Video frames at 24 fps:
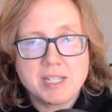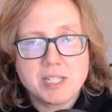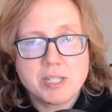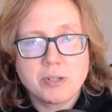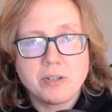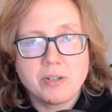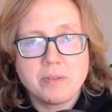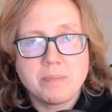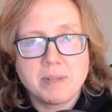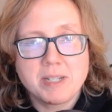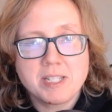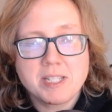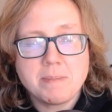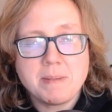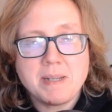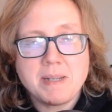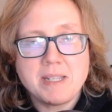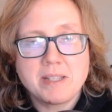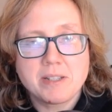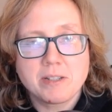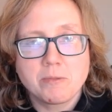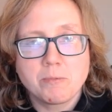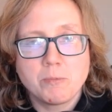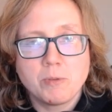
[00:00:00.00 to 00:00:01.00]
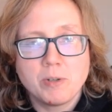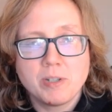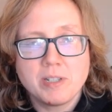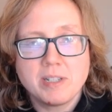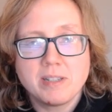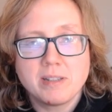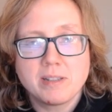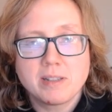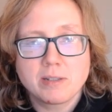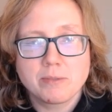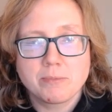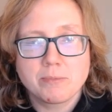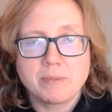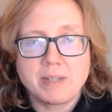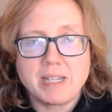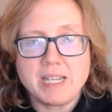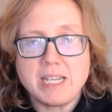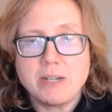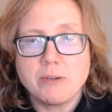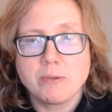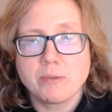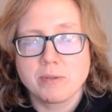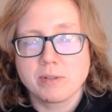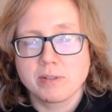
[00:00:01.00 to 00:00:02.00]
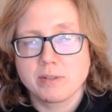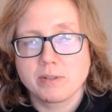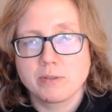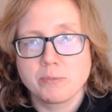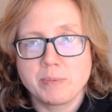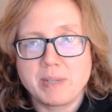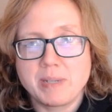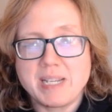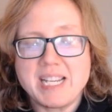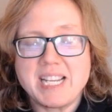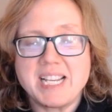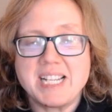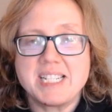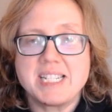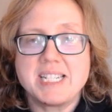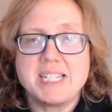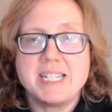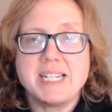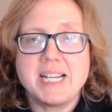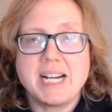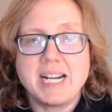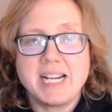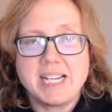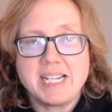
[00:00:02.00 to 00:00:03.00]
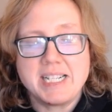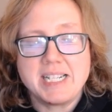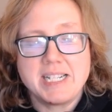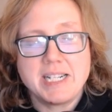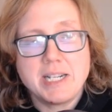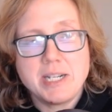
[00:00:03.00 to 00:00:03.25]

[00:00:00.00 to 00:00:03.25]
so it must be either 1 and 3 or 3 and 9.